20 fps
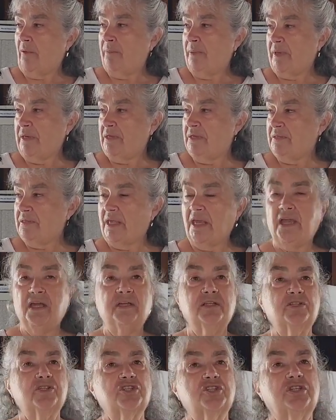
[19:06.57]
top
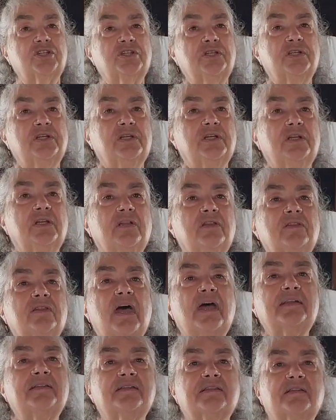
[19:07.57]
is etched,
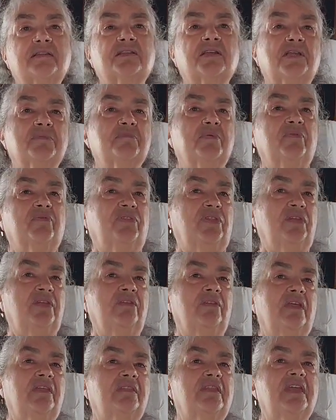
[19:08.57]
that's the type
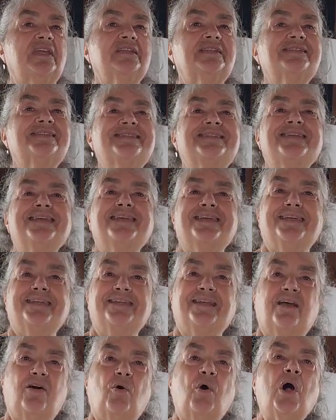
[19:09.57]
of thing that they
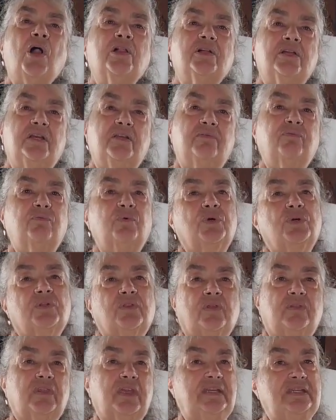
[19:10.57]
did, the quality
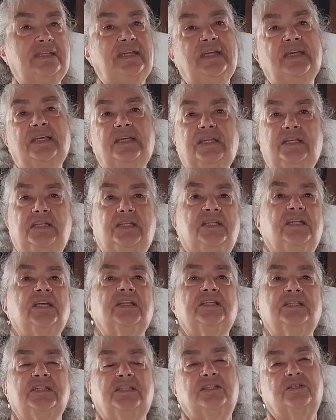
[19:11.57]
of work that they did
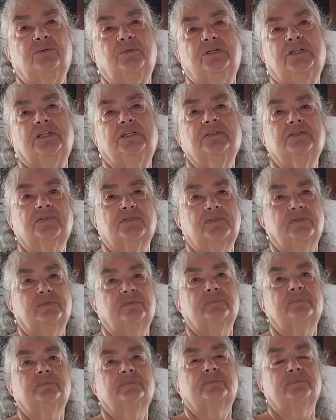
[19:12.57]
in the
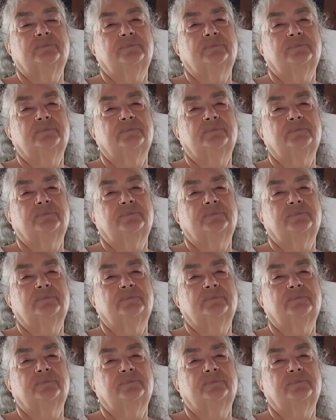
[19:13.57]
1920s.